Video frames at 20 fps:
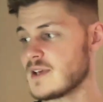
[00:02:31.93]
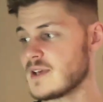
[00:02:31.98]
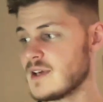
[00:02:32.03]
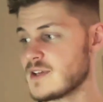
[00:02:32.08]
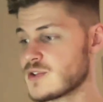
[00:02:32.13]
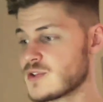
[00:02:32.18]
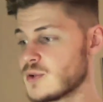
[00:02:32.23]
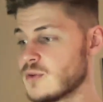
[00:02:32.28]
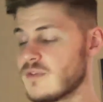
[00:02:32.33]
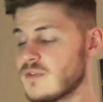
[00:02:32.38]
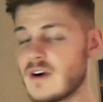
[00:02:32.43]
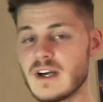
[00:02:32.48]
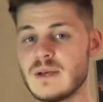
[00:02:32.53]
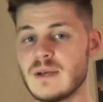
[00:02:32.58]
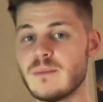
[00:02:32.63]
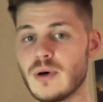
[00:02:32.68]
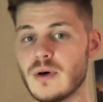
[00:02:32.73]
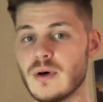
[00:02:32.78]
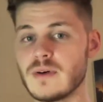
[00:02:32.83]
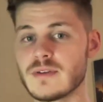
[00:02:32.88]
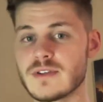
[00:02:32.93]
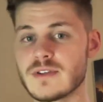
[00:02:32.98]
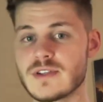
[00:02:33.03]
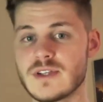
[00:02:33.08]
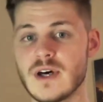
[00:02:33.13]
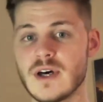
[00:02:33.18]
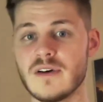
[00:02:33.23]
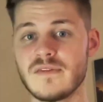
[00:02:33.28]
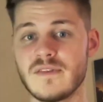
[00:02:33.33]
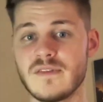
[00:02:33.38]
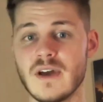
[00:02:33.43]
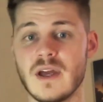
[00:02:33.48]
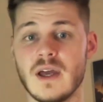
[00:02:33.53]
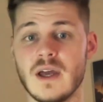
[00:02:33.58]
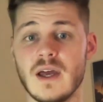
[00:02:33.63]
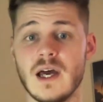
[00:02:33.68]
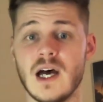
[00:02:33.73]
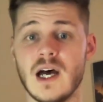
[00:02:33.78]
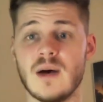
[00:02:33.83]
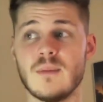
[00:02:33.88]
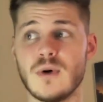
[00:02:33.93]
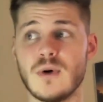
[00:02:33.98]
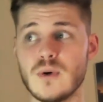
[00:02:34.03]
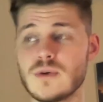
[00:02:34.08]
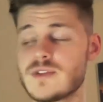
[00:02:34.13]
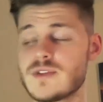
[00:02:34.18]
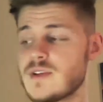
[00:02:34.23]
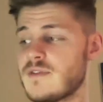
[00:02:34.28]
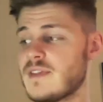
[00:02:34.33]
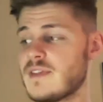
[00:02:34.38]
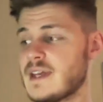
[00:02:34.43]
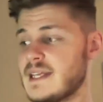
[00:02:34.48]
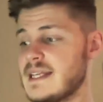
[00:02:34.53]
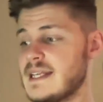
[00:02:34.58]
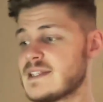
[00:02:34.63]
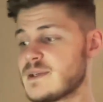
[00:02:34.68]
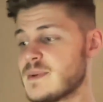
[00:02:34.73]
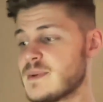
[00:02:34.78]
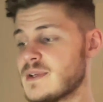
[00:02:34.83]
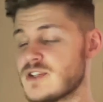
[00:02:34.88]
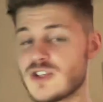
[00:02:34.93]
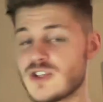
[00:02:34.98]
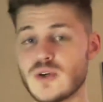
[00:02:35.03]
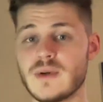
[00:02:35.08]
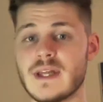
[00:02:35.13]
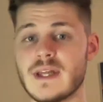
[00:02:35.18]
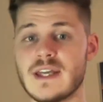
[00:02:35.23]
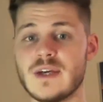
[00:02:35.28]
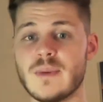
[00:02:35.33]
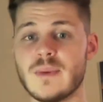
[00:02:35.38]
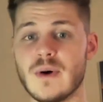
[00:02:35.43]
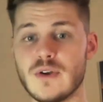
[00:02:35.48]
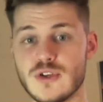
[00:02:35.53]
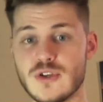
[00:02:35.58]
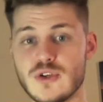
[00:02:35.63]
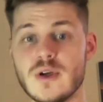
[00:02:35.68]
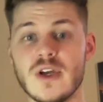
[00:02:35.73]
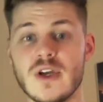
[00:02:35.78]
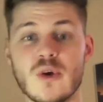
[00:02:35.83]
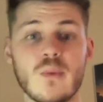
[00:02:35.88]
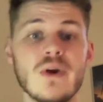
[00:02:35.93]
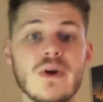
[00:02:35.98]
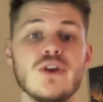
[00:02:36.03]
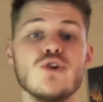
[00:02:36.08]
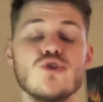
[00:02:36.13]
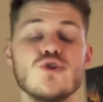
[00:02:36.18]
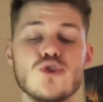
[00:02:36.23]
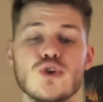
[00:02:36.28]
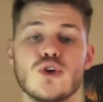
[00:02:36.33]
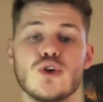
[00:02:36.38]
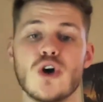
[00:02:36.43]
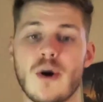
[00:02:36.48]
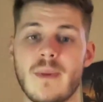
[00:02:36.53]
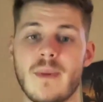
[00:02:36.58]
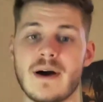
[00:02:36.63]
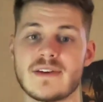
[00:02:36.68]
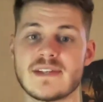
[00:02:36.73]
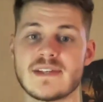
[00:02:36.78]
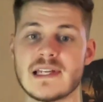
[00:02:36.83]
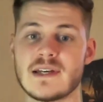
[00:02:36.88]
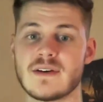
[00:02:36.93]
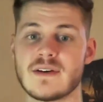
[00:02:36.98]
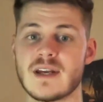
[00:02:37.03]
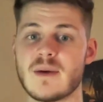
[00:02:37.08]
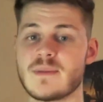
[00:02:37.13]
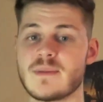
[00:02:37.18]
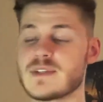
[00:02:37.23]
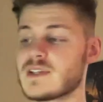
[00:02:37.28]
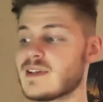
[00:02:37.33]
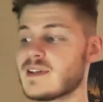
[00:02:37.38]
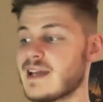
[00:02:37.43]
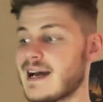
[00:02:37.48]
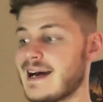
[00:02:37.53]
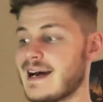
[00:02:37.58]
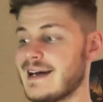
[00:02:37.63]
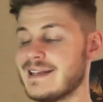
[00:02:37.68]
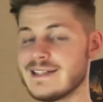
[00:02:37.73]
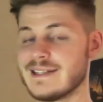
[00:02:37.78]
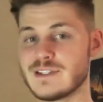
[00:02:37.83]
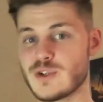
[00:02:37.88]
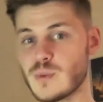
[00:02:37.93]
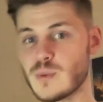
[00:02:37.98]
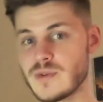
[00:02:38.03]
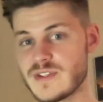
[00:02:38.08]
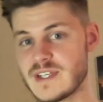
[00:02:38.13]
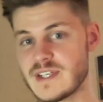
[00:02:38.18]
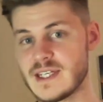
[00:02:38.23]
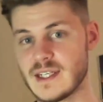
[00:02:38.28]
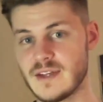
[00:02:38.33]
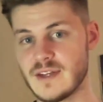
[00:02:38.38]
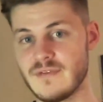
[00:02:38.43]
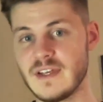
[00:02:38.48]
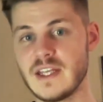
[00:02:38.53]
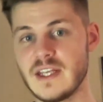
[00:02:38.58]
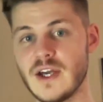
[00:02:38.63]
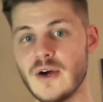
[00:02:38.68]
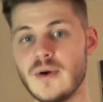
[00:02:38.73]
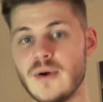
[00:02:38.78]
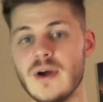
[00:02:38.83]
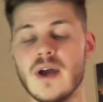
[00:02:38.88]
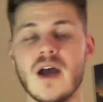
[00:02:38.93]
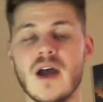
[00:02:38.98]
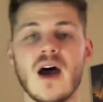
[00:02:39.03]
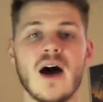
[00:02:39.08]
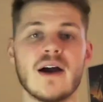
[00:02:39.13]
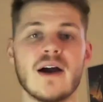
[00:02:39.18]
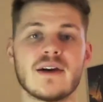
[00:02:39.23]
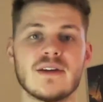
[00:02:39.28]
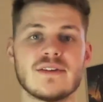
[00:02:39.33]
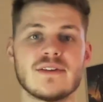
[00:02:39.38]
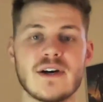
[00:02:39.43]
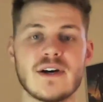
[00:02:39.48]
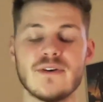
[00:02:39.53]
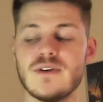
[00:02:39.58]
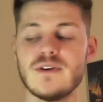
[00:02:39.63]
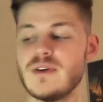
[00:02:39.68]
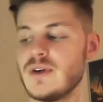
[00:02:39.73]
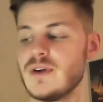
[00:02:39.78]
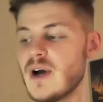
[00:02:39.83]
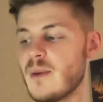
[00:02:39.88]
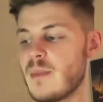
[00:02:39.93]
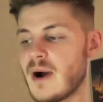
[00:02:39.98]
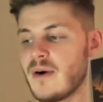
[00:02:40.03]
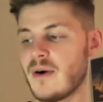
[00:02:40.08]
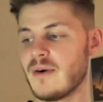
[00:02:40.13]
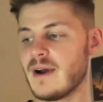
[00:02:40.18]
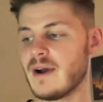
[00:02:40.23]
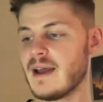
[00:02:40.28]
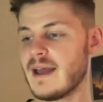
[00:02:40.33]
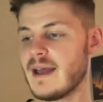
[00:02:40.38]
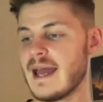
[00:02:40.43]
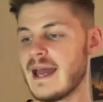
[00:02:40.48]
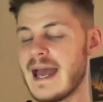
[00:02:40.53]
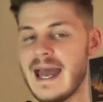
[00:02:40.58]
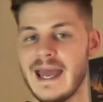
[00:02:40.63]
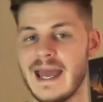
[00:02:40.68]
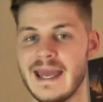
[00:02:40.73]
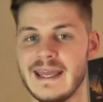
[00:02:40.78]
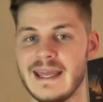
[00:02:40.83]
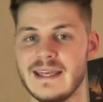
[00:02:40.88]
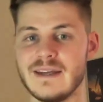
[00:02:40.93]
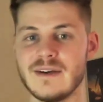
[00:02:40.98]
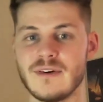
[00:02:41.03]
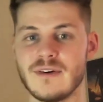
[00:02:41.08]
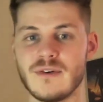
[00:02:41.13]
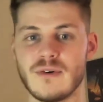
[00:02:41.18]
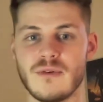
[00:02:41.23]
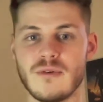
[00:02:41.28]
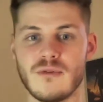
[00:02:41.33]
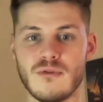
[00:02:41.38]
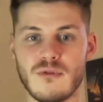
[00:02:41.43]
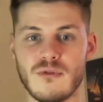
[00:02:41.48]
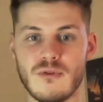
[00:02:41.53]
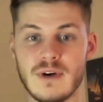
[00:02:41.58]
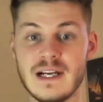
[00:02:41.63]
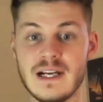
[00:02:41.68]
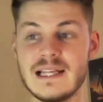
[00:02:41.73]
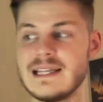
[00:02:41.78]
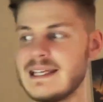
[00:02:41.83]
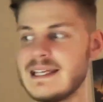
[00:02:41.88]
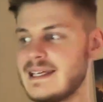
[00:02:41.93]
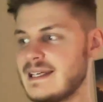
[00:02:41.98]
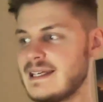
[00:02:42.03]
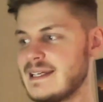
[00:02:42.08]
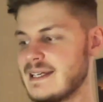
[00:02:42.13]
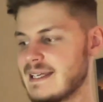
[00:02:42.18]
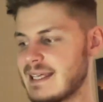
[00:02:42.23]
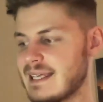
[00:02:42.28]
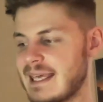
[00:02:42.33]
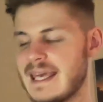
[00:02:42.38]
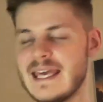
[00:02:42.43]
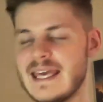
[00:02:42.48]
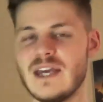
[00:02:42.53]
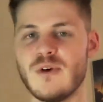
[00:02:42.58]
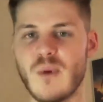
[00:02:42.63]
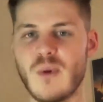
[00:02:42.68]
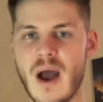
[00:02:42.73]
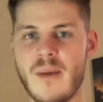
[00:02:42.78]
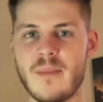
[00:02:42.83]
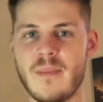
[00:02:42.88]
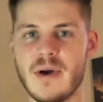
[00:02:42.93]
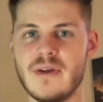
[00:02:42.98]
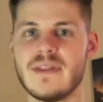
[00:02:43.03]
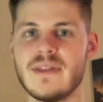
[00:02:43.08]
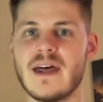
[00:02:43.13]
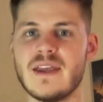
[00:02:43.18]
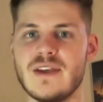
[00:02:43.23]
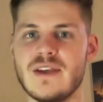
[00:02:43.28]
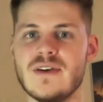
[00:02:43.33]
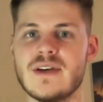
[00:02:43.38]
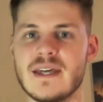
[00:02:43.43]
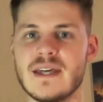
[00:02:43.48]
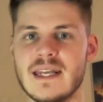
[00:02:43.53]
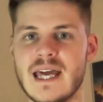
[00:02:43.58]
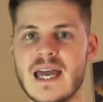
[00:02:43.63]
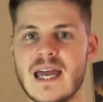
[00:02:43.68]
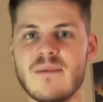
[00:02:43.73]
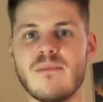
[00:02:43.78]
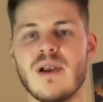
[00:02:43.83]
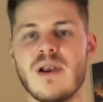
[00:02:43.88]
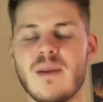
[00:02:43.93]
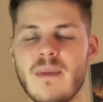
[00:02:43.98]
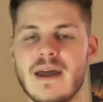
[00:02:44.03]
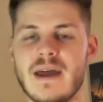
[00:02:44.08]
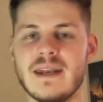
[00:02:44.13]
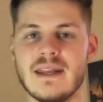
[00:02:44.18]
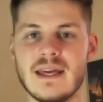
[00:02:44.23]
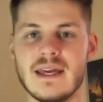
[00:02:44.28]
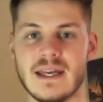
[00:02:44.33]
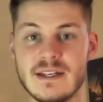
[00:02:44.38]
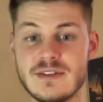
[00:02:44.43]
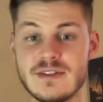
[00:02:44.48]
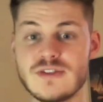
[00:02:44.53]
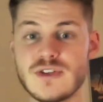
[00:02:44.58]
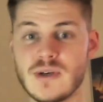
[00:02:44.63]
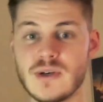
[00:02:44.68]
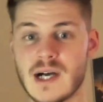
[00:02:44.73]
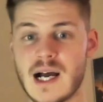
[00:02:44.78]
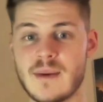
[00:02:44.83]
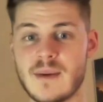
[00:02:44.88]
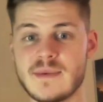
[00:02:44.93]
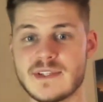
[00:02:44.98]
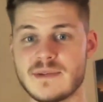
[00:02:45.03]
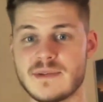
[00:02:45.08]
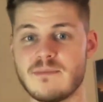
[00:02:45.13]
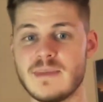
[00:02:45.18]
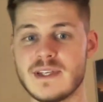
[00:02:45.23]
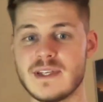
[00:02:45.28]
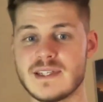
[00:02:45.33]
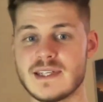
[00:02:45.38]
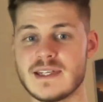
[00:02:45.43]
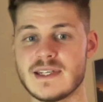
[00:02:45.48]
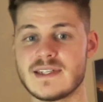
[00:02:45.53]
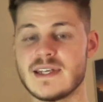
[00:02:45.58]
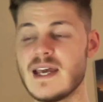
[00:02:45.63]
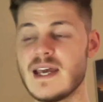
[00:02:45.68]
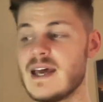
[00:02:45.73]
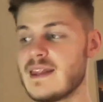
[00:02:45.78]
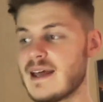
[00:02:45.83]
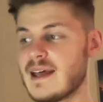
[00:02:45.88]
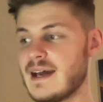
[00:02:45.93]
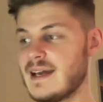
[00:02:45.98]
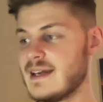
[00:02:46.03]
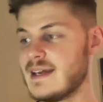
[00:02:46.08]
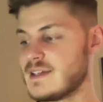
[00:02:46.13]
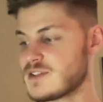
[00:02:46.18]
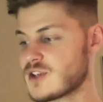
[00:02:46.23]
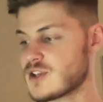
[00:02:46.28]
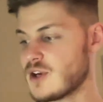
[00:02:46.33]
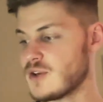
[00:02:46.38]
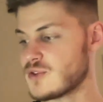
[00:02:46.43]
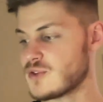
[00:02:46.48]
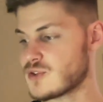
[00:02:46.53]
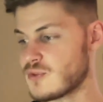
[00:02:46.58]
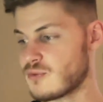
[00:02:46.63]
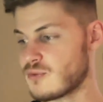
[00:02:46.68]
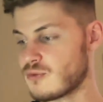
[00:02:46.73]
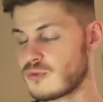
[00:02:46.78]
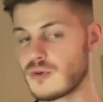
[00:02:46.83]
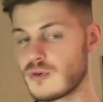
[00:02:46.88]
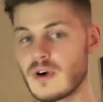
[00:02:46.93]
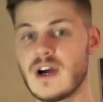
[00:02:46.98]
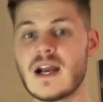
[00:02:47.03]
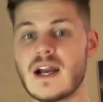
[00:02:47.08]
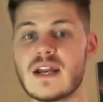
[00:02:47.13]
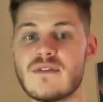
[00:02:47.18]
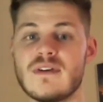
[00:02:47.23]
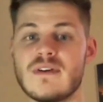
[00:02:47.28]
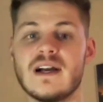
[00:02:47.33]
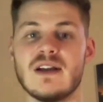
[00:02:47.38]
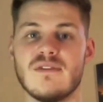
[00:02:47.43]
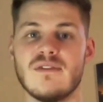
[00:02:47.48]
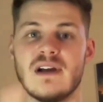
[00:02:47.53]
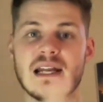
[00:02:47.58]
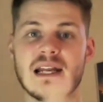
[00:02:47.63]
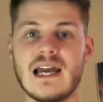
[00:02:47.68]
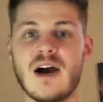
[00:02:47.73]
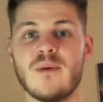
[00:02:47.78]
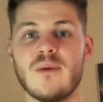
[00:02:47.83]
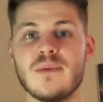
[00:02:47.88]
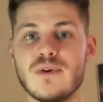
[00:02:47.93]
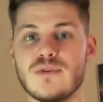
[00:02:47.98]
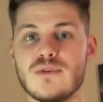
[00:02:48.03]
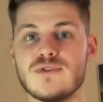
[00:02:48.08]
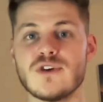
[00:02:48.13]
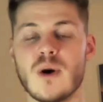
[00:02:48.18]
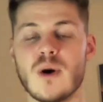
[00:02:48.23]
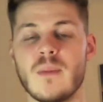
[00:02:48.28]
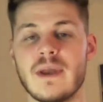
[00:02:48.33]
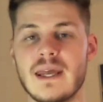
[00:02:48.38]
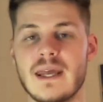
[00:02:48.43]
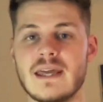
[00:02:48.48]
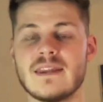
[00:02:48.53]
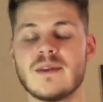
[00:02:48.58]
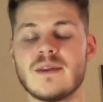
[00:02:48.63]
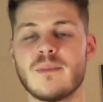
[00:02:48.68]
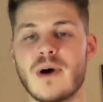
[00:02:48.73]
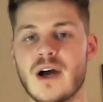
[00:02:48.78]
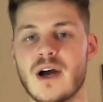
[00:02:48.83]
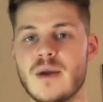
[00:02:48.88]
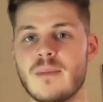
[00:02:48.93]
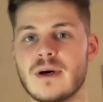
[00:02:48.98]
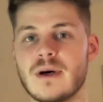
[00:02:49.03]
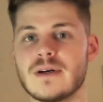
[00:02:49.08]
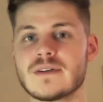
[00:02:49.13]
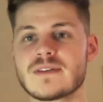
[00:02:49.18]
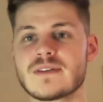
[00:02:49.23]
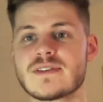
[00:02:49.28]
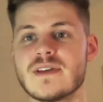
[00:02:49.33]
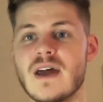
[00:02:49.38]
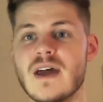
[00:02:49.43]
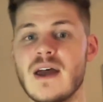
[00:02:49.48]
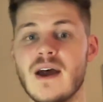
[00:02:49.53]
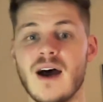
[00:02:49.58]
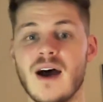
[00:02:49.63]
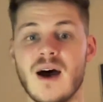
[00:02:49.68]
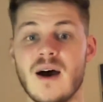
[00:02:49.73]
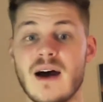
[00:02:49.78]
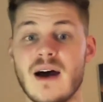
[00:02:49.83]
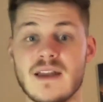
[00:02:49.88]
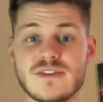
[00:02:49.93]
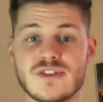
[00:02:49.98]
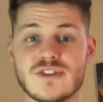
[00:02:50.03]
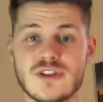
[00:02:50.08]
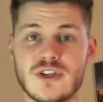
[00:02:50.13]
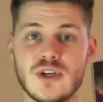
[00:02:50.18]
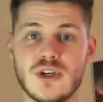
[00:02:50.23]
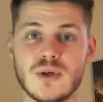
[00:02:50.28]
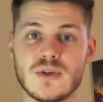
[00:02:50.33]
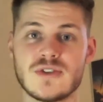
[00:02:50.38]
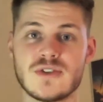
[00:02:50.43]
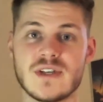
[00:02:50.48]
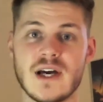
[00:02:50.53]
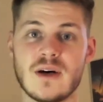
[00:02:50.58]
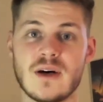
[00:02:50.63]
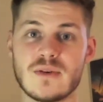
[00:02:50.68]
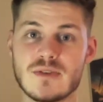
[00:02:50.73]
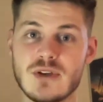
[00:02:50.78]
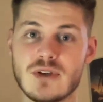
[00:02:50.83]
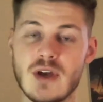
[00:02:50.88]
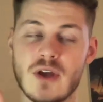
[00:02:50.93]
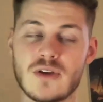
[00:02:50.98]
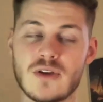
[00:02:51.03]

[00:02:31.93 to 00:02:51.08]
It's all very important stuff, all stuff that you need to ensure that you are doing when you do go about selling on Amazon. And towards the end of the video, I'm going to tell you about a really key weapon that you can implement into your Amazon business that is going to really help you dominate the buy box and secure sales.